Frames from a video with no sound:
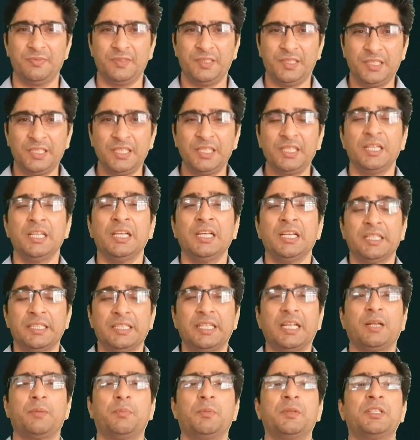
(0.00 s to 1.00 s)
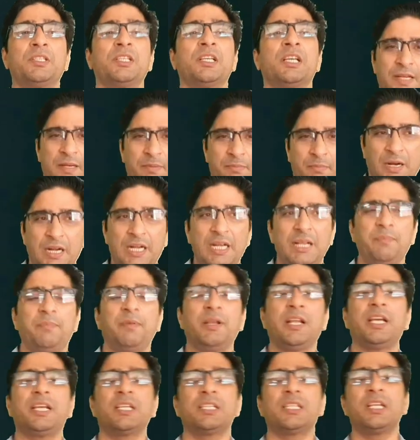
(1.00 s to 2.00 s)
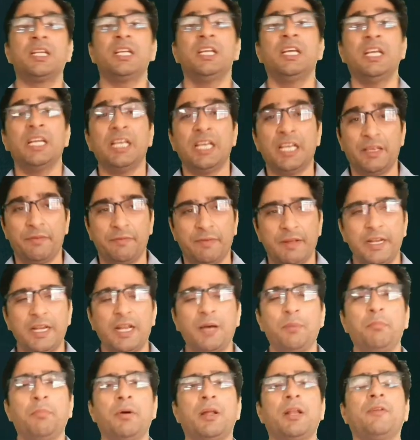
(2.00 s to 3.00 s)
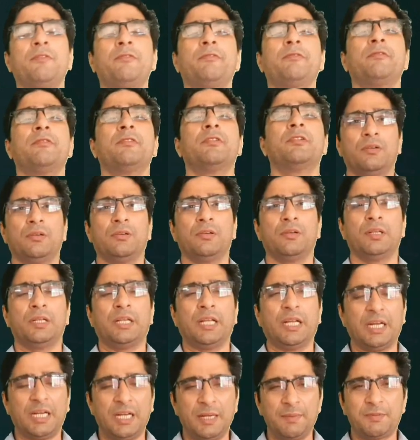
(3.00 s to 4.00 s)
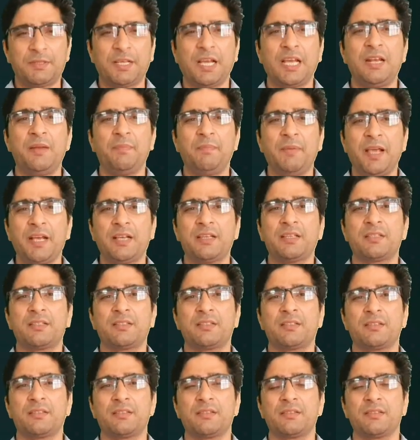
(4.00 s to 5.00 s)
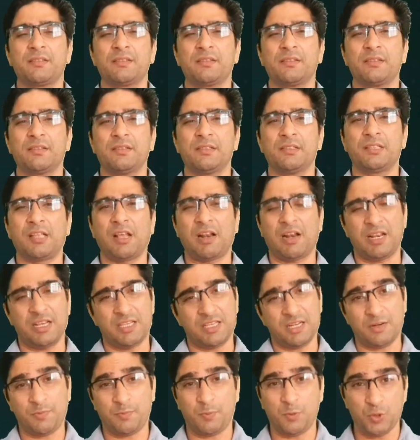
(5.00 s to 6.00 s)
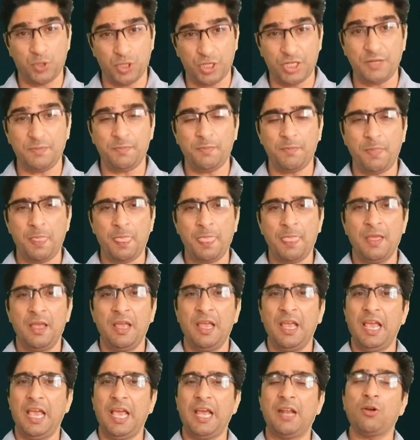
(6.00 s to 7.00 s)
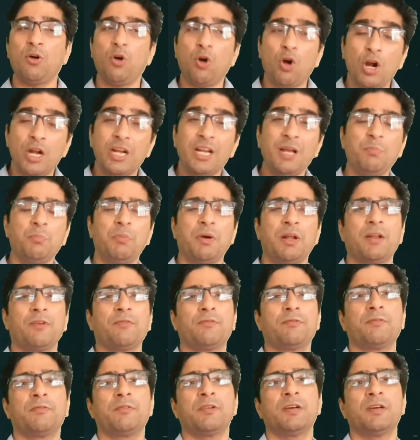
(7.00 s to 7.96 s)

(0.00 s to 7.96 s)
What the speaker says: Is it? That means in multiplication, even number of negative sign makes the result positive and odd number of